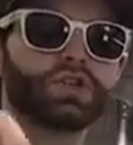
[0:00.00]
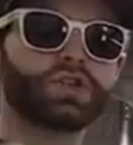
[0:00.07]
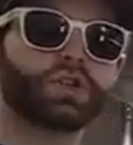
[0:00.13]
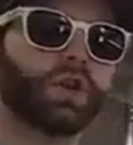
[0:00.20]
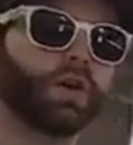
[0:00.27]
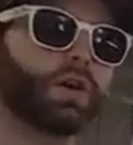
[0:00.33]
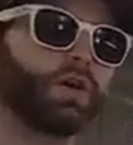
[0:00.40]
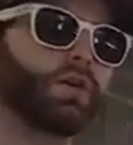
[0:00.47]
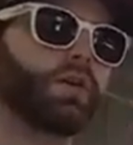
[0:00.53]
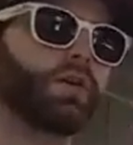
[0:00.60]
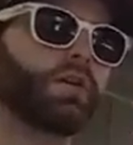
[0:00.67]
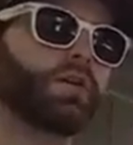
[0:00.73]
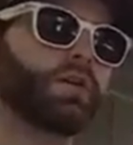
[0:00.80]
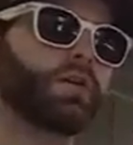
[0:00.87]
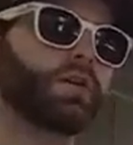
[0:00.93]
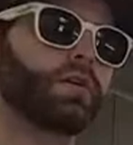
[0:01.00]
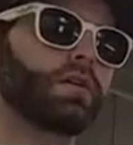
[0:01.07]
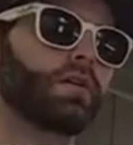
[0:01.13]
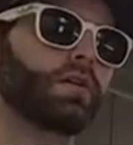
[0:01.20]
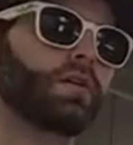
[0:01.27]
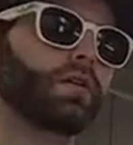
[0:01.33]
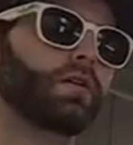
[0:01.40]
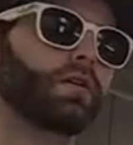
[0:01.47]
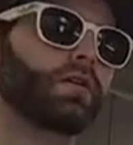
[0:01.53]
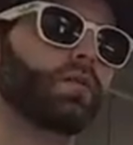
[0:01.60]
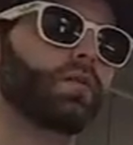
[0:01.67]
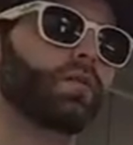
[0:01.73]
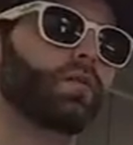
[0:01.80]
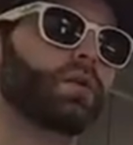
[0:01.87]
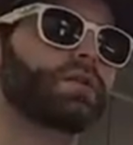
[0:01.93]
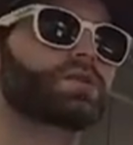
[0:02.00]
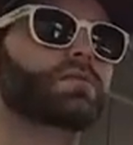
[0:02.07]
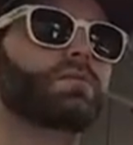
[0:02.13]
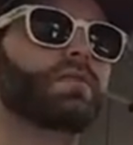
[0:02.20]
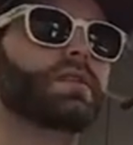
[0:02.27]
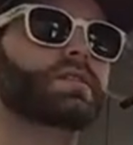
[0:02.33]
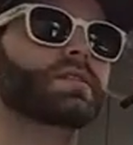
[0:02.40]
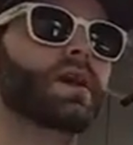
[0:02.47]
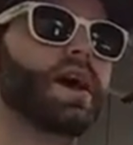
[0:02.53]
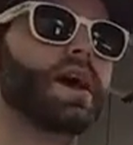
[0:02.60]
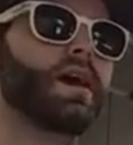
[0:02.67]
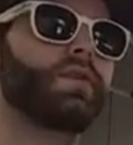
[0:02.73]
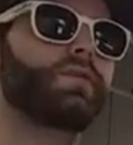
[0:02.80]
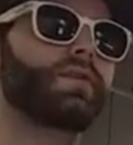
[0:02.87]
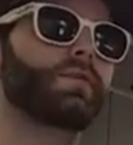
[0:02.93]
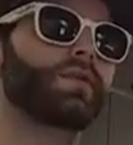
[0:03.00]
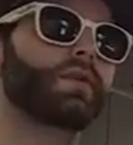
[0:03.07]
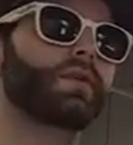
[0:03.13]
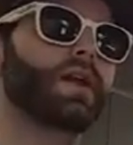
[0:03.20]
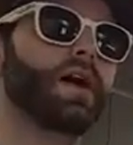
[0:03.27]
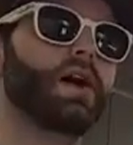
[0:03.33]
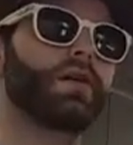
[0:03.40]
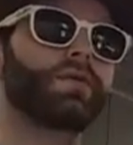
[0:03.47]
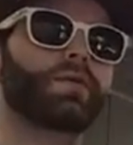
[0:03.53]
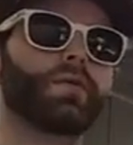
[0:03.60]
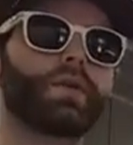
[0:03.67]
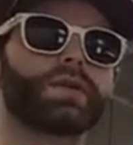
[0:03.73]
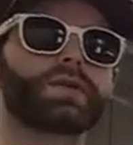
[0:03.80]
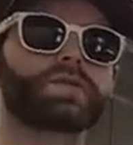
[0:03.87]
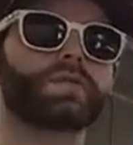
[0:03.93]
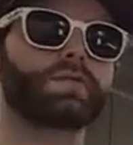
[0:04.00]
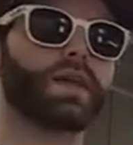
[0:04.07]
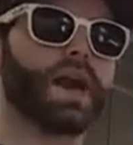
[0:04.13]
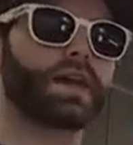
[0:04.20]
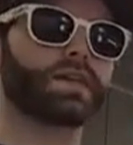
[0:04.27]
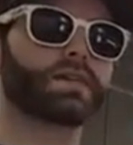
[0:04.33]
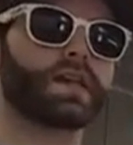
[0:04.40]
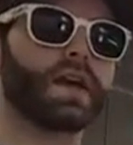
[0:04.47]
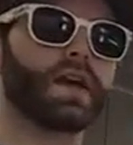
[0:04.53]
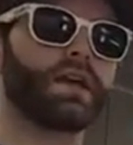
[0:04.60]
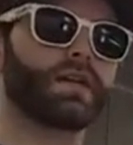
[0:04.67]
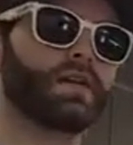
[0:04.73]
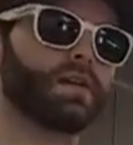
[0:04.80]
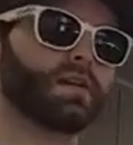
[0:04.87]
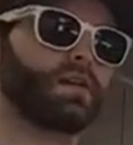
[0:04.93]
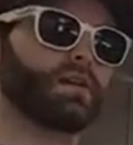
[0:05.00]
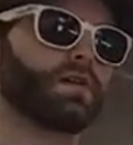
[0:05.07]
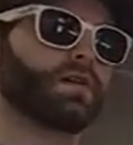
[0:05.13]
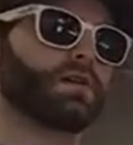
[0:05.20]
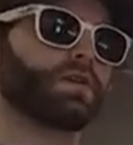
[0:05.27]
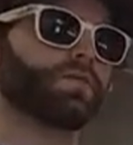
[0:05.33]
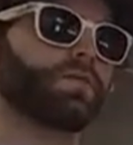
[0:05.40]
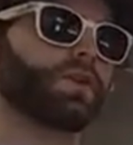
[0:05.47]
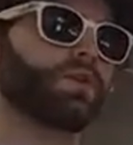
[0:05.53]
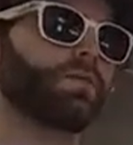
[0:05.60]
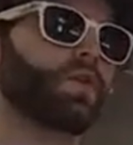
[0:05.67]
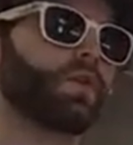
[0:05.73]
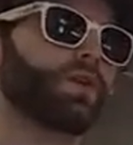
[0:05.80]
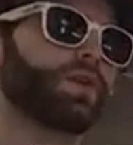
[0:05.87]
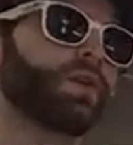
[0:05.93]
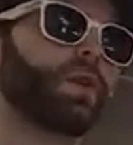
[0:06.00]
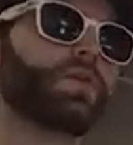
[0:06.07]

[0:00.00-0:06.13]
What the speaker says: Okay, you can see that peach glow. Going once from this side, flip it around, and once from that side.